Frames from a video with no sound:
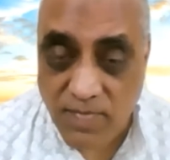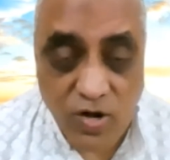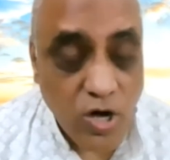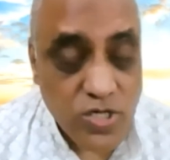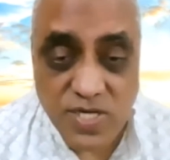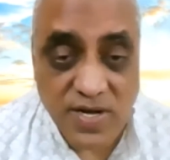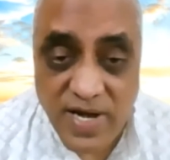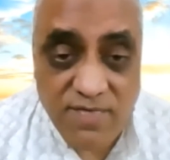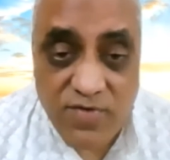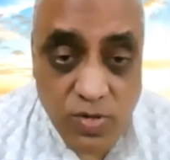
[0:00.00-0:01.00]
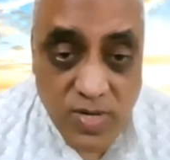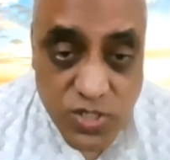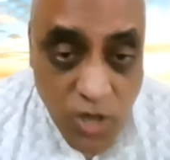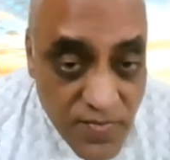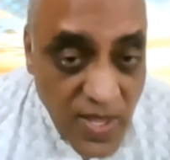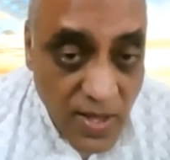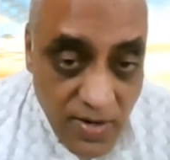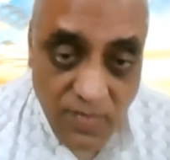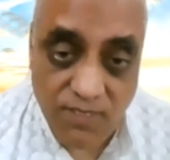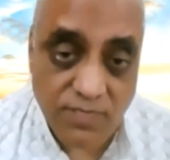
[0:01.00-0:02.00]
Because the individual is not there.
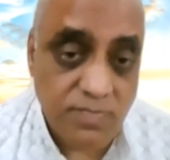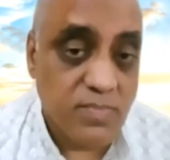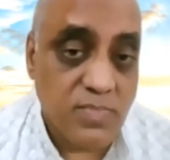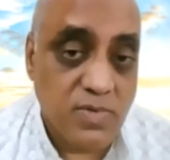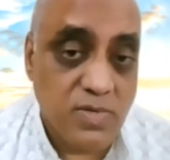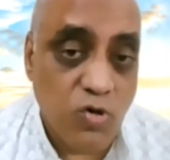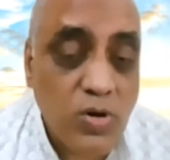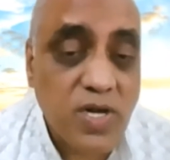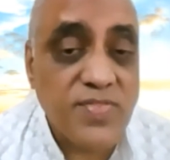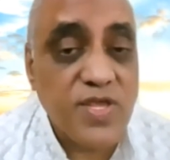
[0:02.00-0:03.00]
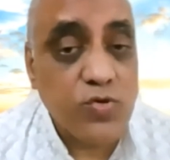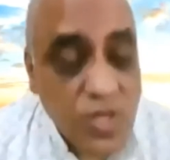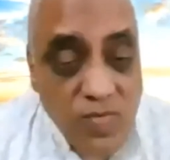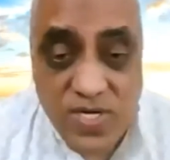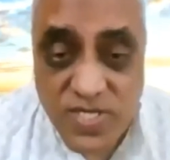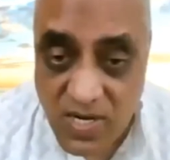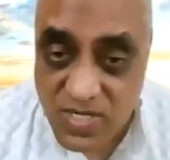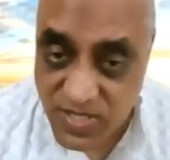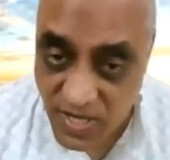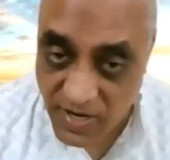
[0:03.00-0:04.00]
Only the universal
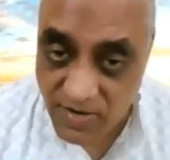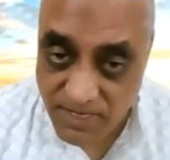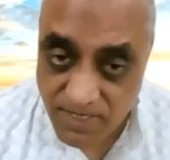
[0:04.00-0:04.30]
is there.